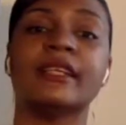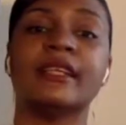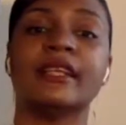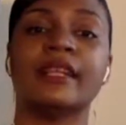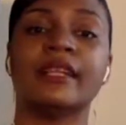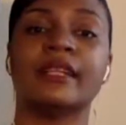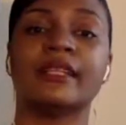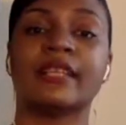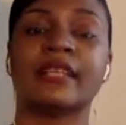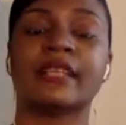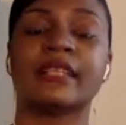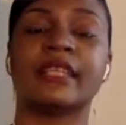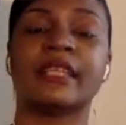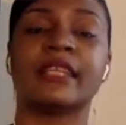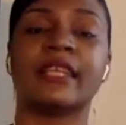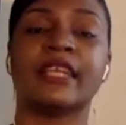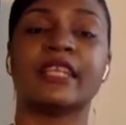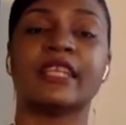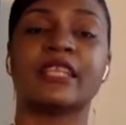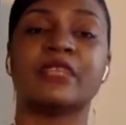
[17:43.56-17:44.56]
And I
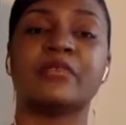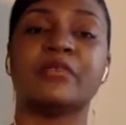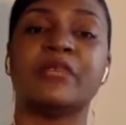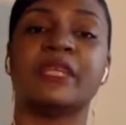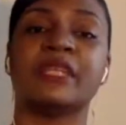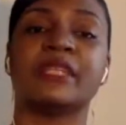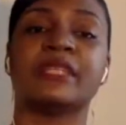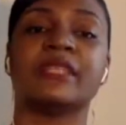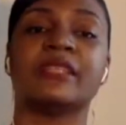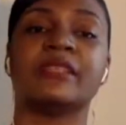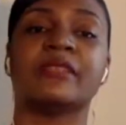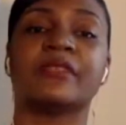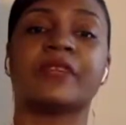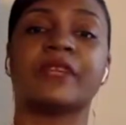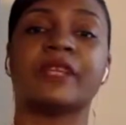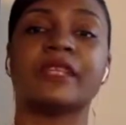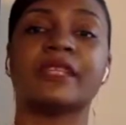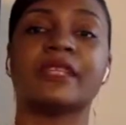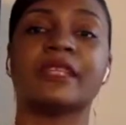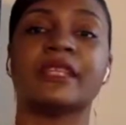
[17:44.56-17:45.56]
think that's the biggest
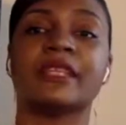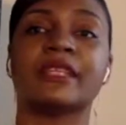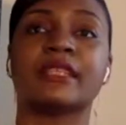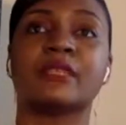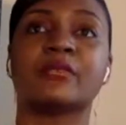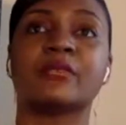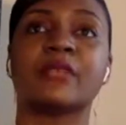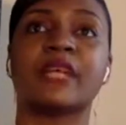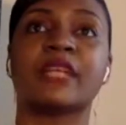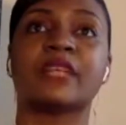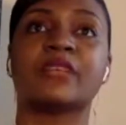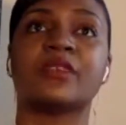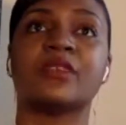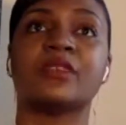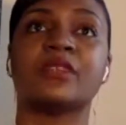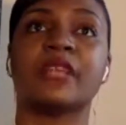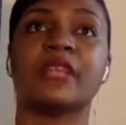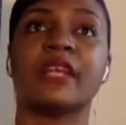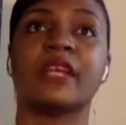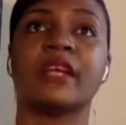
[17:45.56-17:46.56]
difference. And sometimes when
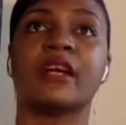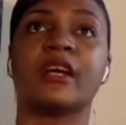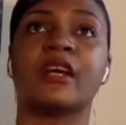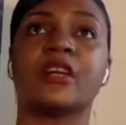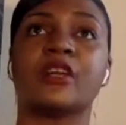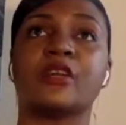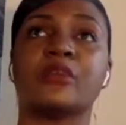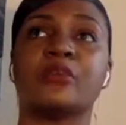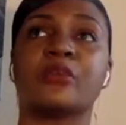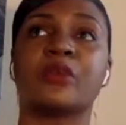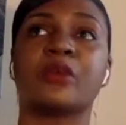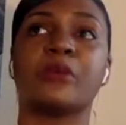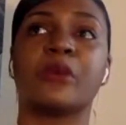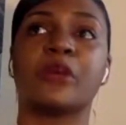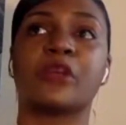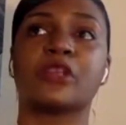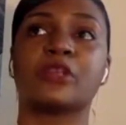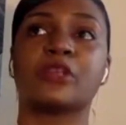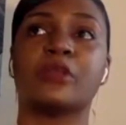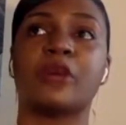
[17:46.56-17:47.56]
you take other
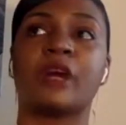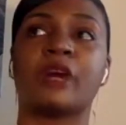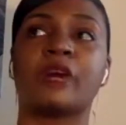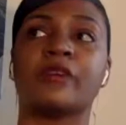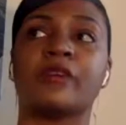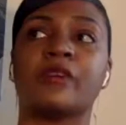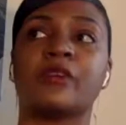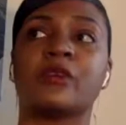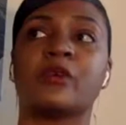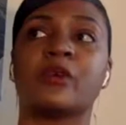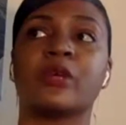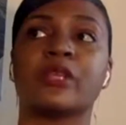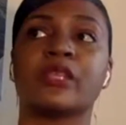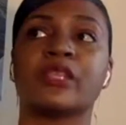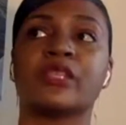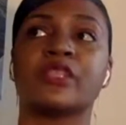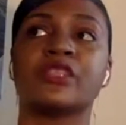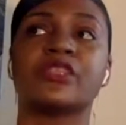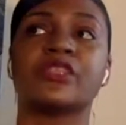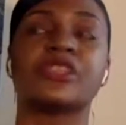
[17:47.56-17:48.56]
commercial bar review
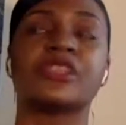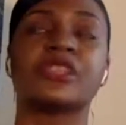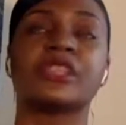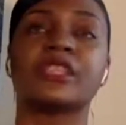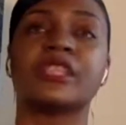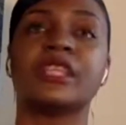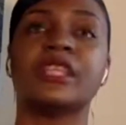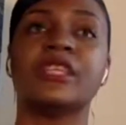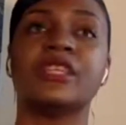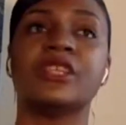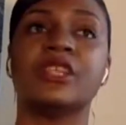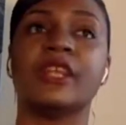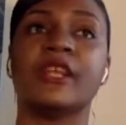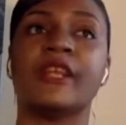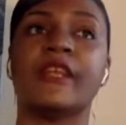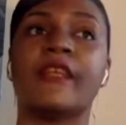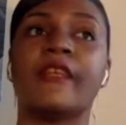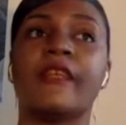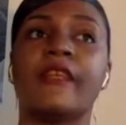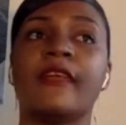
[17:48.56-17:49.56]
courses, they're just teaching
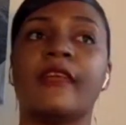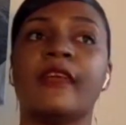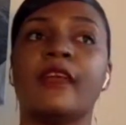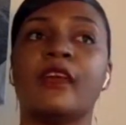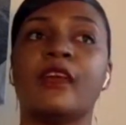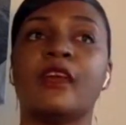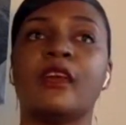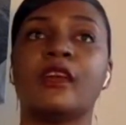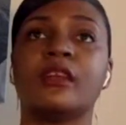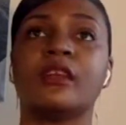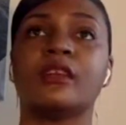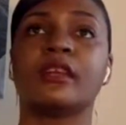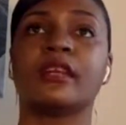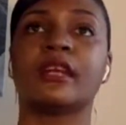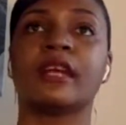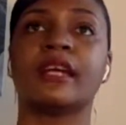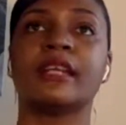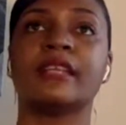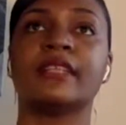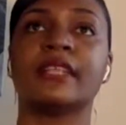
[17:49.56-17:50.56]
the
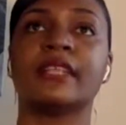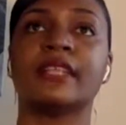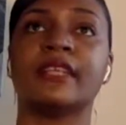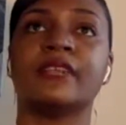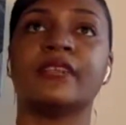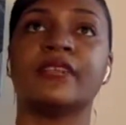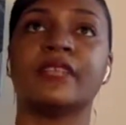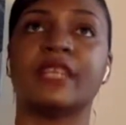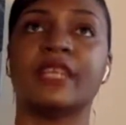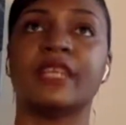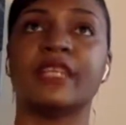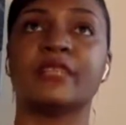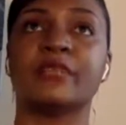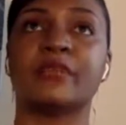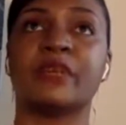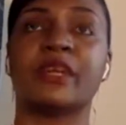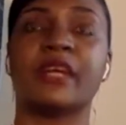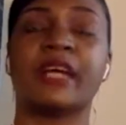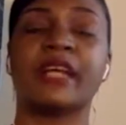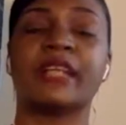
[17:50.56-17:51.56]
content of the test,
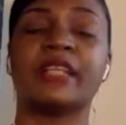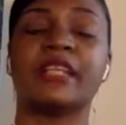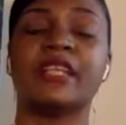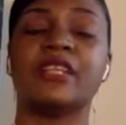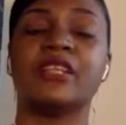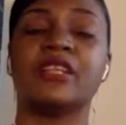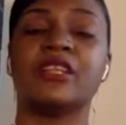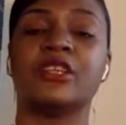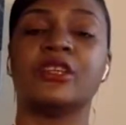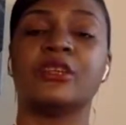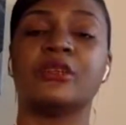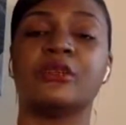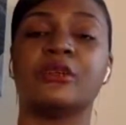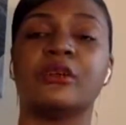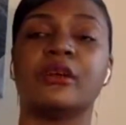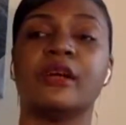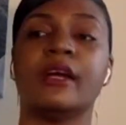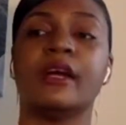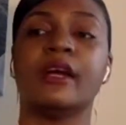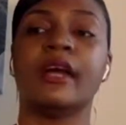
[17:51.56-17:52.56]
but they're not teaching you
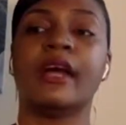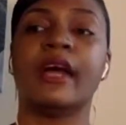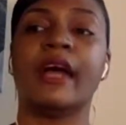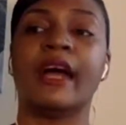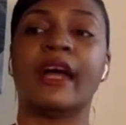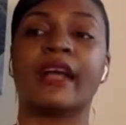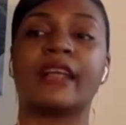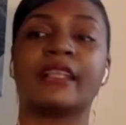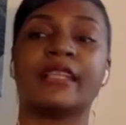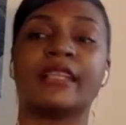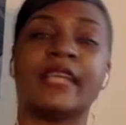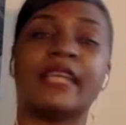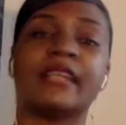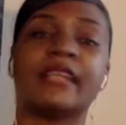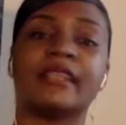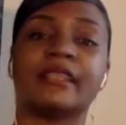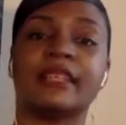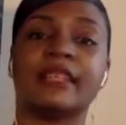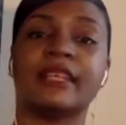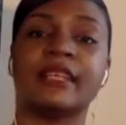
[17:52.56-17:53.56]
how to take
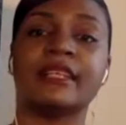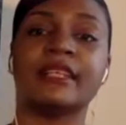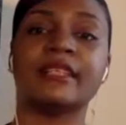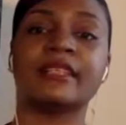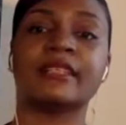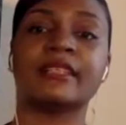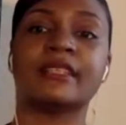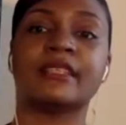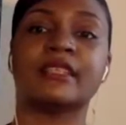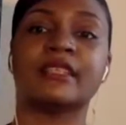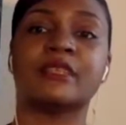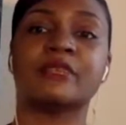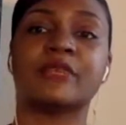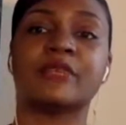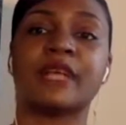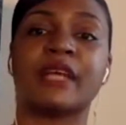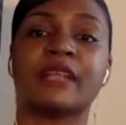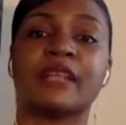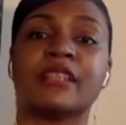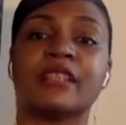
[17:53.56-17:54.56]
the test. And
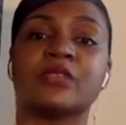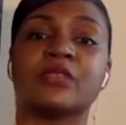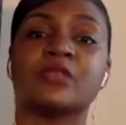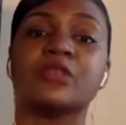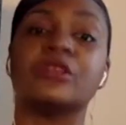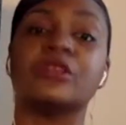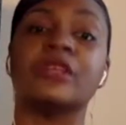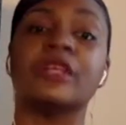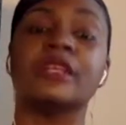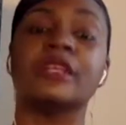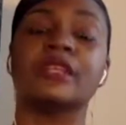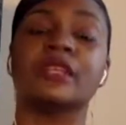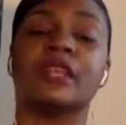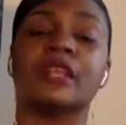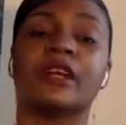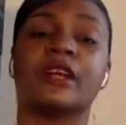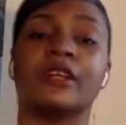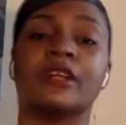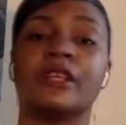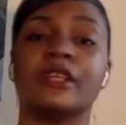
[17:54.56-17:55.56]
sometimes that's what you need to
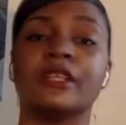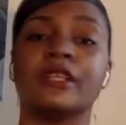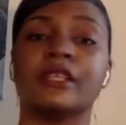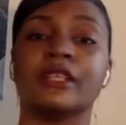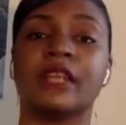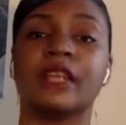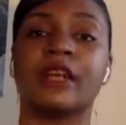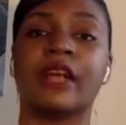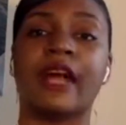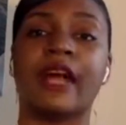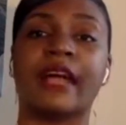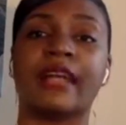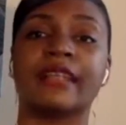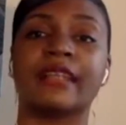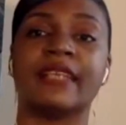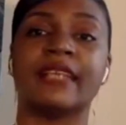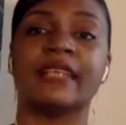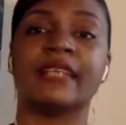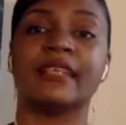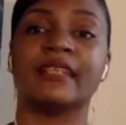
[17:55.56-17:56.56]
learn. You need to learn how to
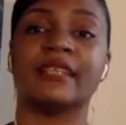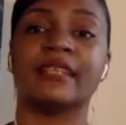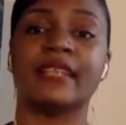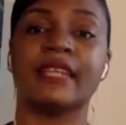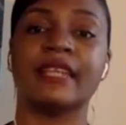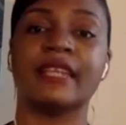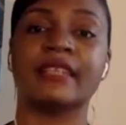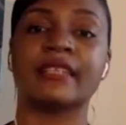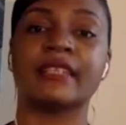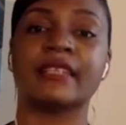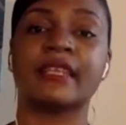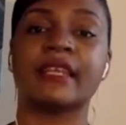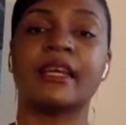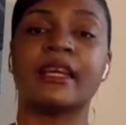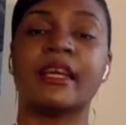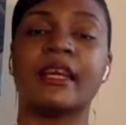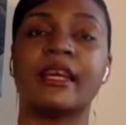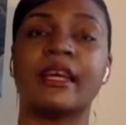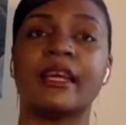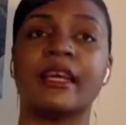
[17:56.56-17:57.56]
take the test.
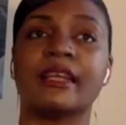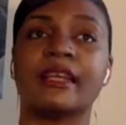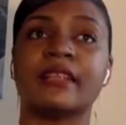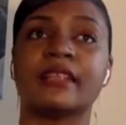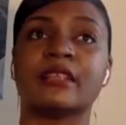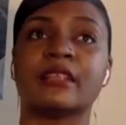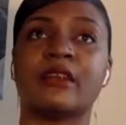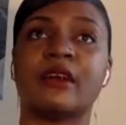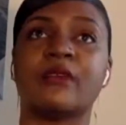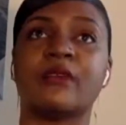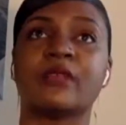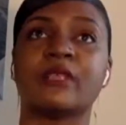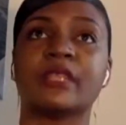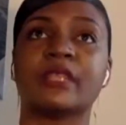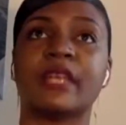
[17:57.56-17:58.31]
And so I would